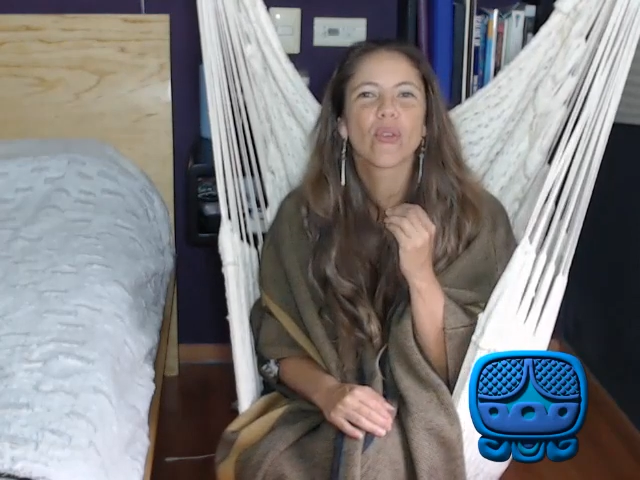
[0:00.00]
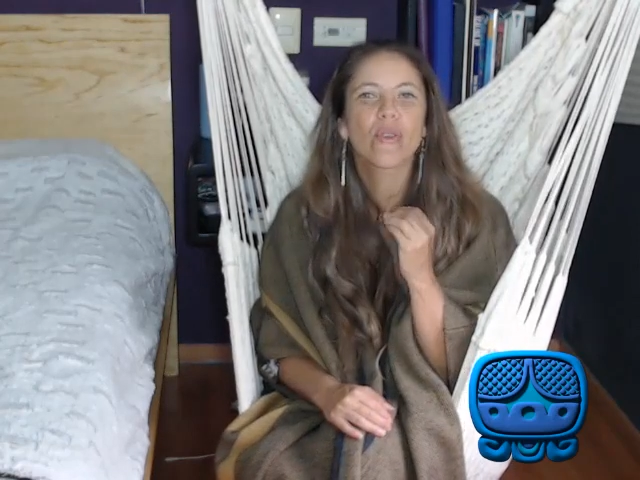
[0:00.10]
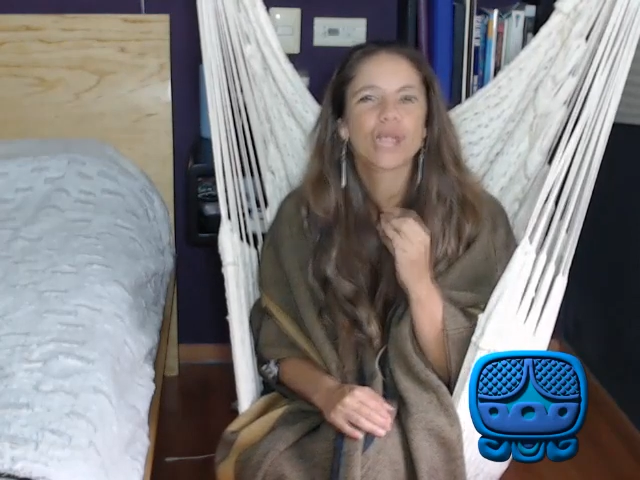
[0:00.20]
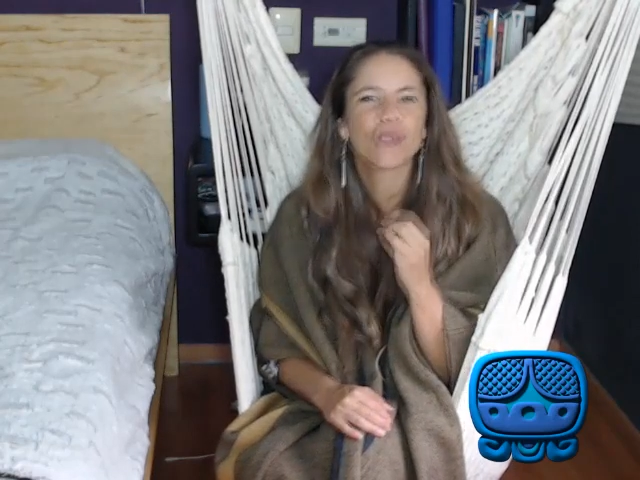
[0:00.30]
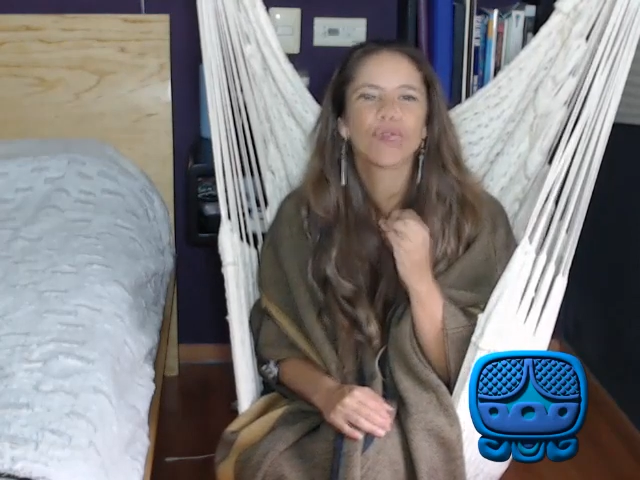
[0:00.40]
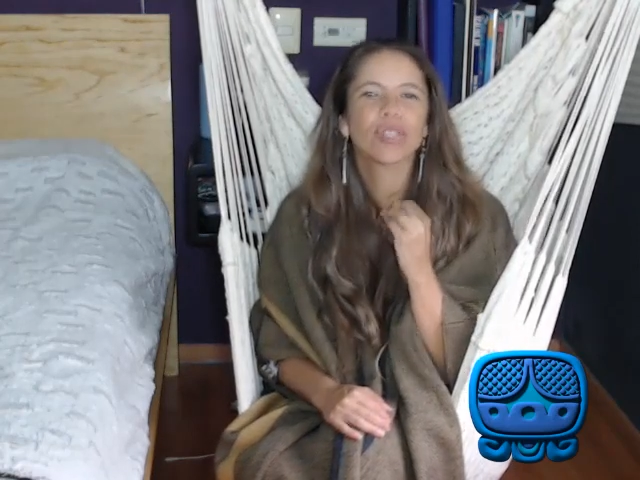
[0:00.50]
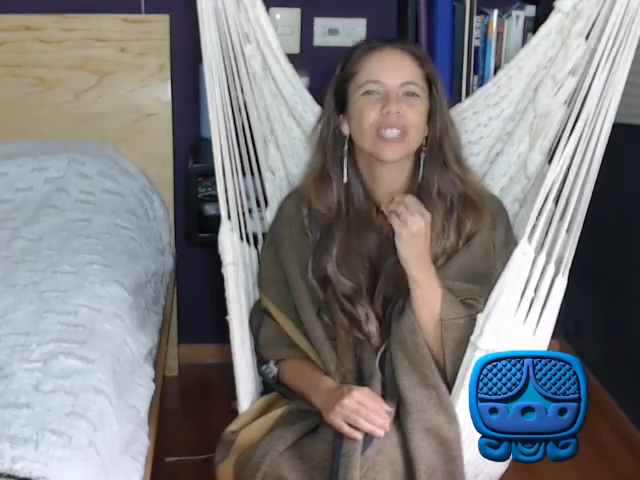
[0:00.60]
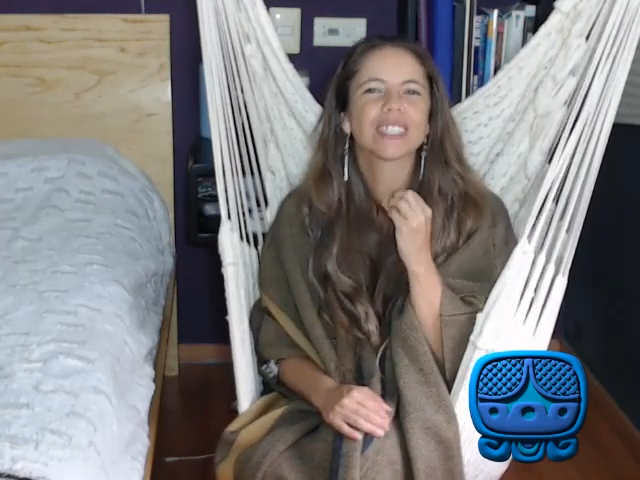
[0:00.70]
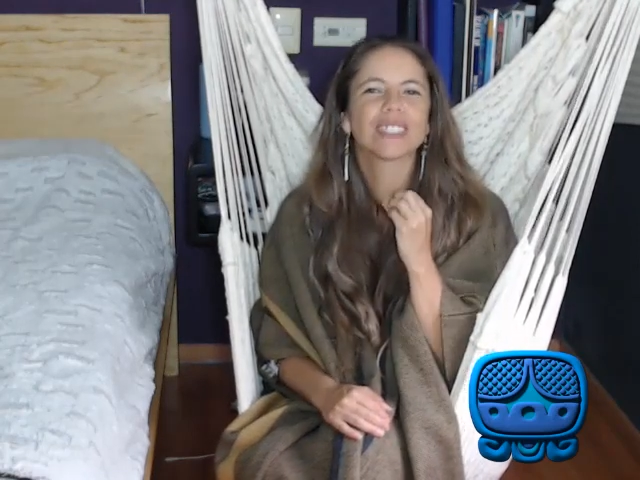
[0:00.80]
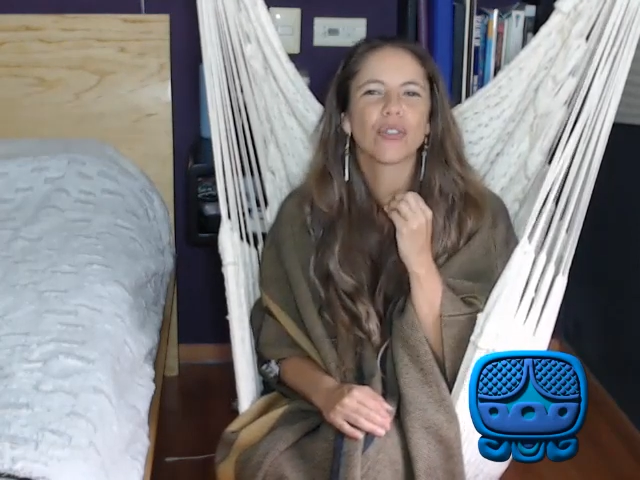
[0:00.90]
this
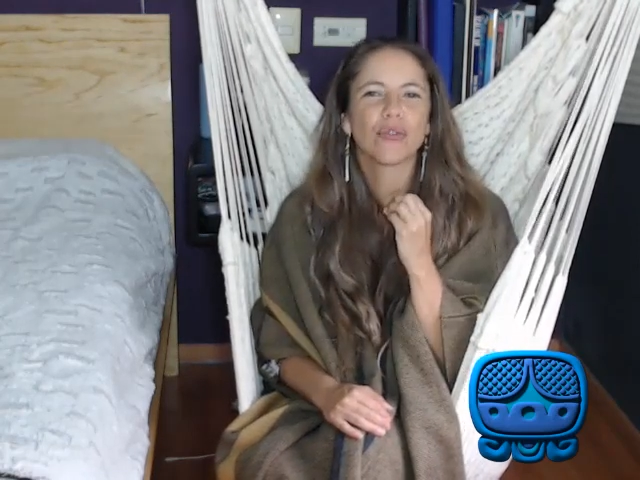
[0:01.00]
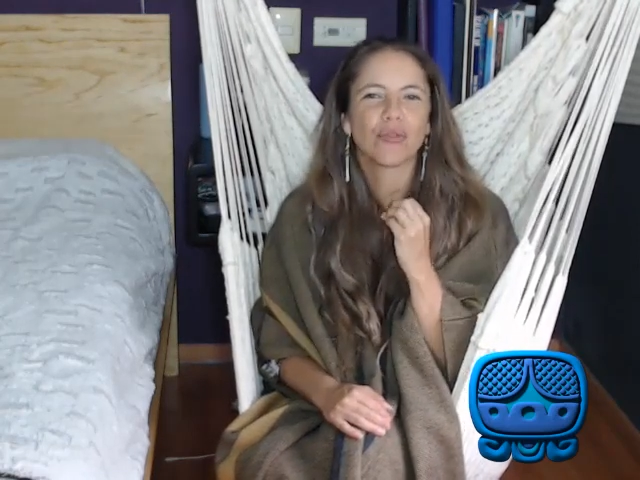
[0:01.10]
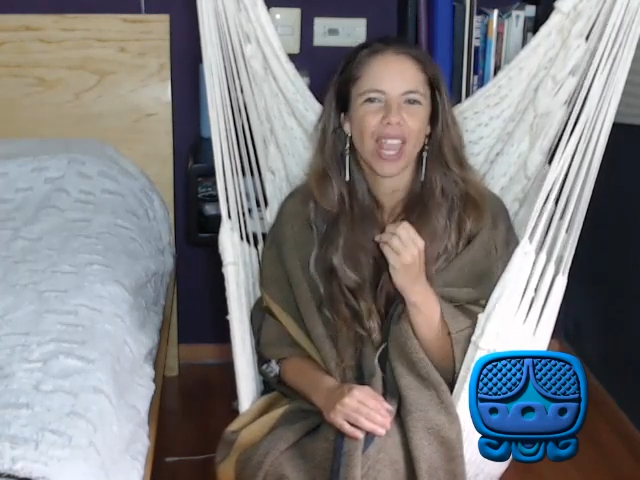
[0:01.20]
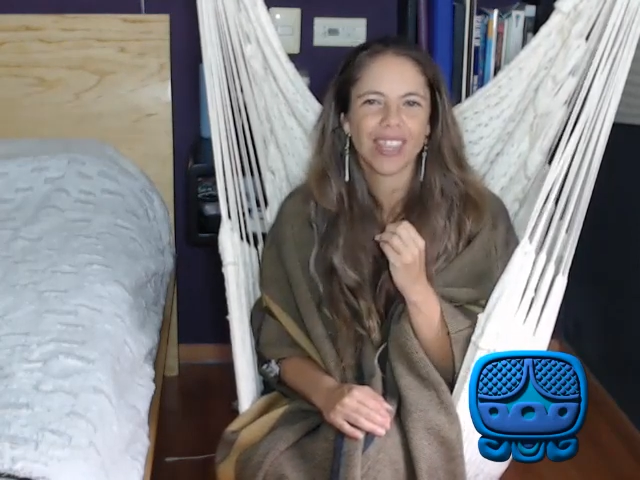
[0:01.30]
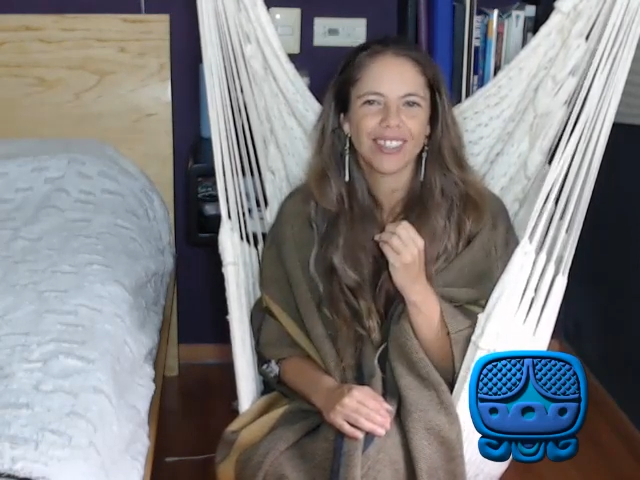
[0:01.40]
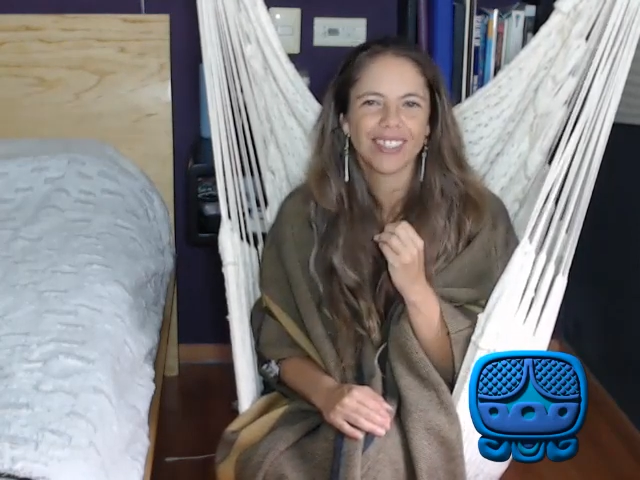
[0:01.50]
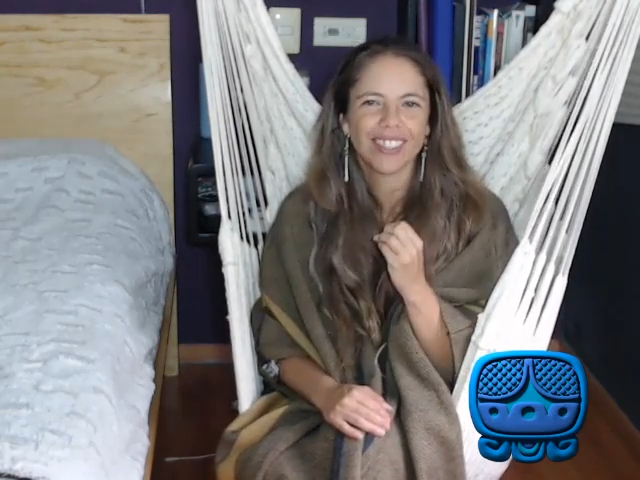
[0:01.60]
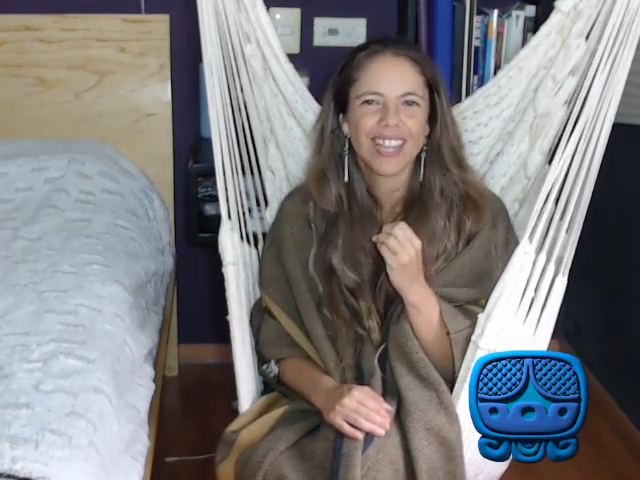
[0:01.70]
first ray